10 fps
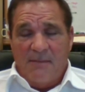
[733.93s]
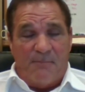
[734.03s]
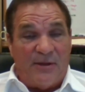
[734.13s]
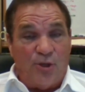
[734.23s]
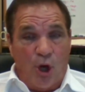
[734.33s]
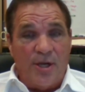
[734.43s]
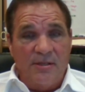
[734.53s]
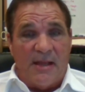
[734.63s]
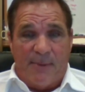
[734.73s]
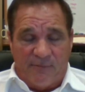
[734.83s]
been good.
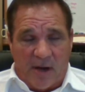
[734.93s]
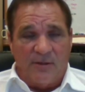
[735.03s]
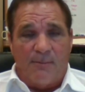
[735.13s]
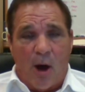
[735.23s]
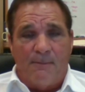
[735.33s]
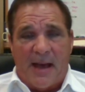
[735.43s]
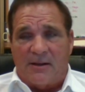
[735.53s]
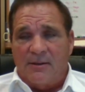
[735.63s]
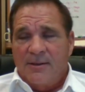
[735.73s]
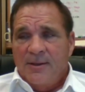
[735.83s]
They've been running the ball better.